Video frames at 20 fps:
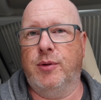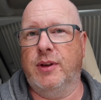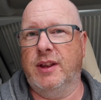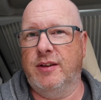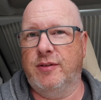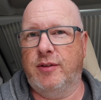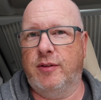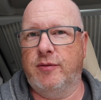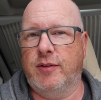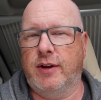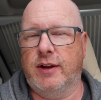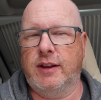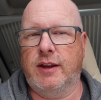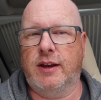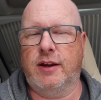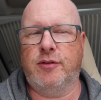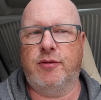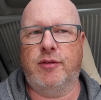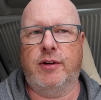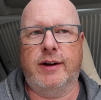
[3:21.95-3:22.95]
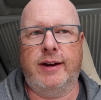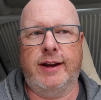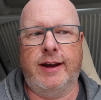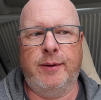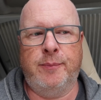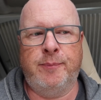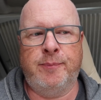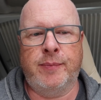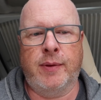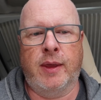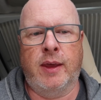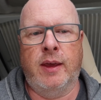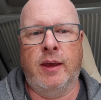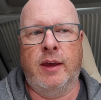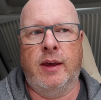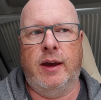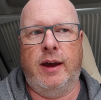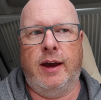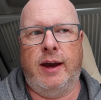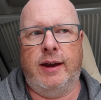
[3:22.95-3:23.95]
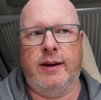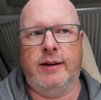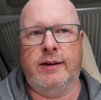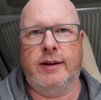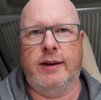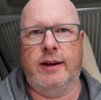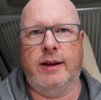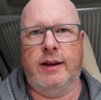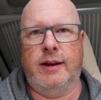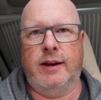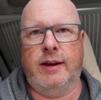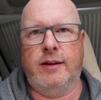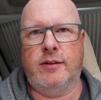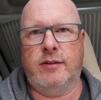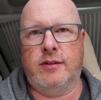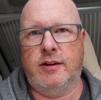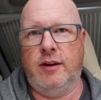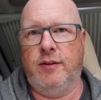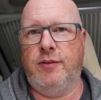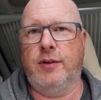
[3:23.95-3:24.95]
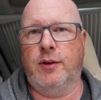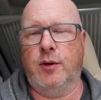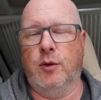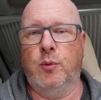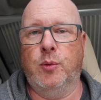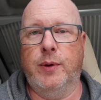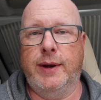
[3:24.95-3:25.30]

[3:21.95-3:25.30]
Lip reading: we're living van life right now, and it is difficult.